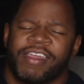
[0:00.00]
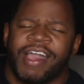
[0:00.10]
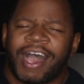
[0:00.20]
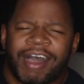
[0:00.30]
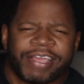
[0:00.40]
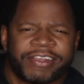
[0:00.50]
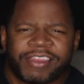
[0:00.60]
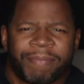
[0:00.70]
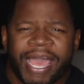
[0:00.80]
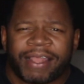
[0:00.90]
of Into the
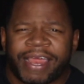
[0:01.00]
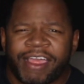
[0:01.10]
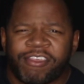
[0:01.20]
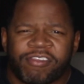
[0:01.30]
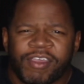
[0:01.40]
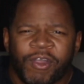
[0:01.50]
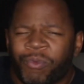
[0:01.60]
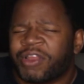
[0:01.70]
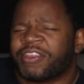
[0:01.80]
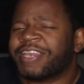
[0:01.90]
Badlands,
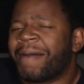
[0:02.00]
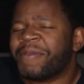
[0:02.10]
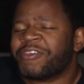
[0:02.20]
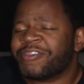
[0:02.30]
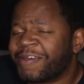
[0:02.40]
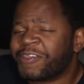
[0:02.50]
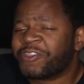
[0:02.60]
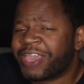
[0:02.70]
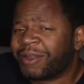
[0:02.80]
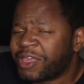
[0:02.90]
one of the top missions of this
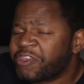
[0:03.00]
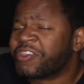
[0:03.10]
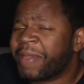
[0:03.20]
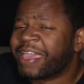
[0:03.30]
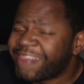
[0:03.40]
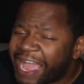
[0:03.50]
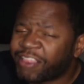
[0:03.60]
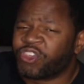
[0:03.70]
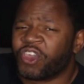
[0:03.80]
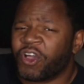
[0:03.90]
channel is to make that
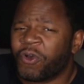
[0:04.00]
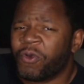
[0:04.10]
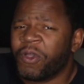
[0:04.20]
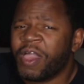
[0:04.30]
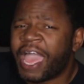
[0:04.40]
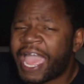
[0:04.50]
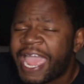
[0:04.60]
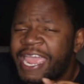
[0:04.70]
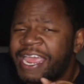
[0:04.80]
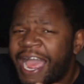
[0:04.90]
show
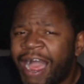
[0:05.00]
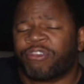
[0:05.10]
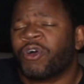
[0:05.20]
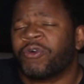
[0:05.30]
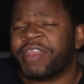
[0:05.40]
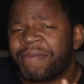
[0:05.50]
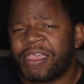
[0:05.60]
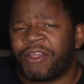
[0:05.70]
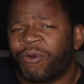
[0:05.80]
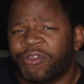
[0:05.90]
a household name
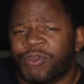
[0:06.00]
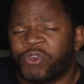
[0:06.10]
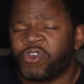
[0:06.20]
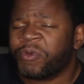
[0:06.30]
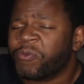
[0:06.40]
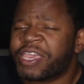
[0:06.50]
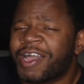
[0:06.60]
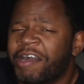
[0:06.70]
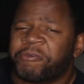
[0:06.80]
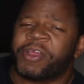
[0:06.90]
here on YouTube and we
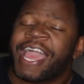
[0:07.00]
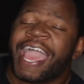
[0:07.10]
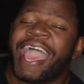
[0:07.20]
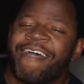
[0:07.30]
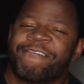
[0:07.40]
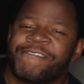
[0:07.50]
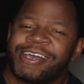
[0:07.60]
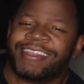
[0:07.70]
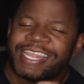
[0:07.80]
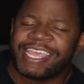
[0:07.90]
cover it
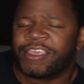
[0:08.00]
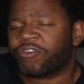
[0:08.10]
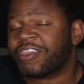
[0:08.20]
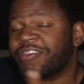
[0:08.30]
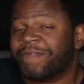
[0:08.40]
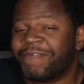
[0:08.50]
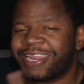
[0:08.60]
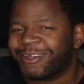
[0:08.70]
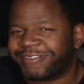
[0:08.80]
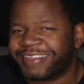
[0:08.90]
heavily. You'll see some
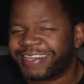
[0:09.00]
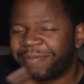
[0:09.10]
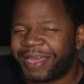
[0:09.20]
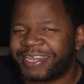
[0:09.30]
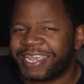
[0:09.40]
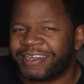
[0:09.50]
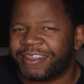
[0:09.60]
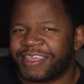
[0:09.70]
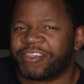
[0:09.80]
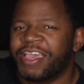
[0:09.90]
videos linked up at the end of this